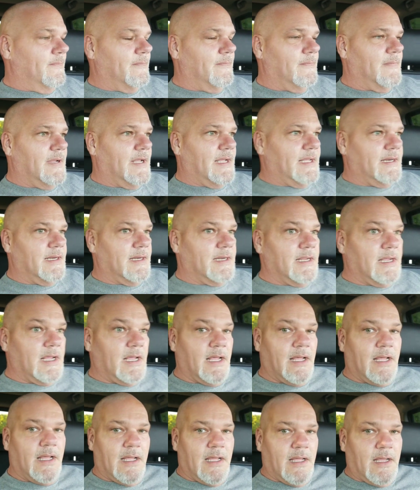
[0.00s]
But
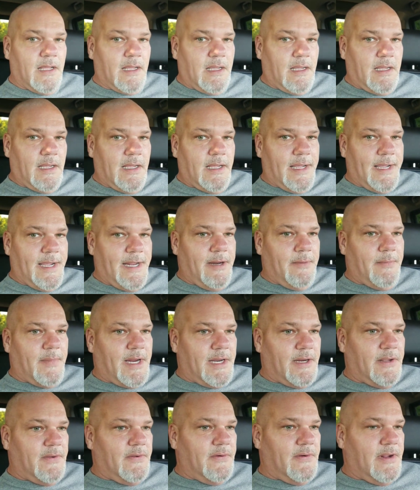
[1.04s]

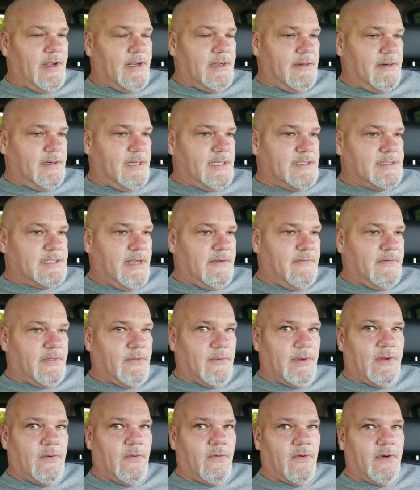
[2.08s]
anybody who does have a
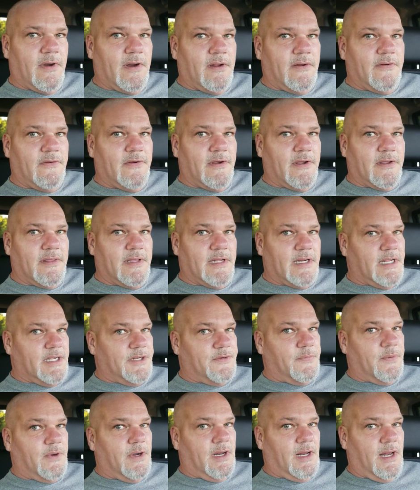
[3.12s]
3/4 ton truck that does
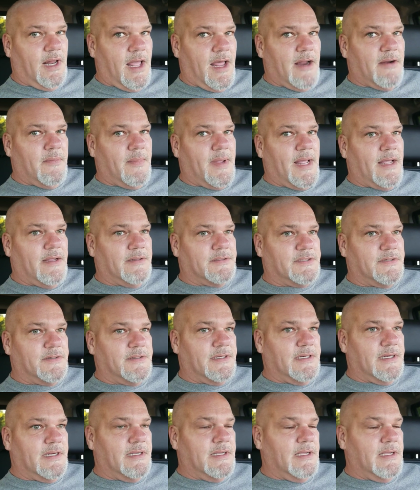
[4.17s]
put a lot of miles on it,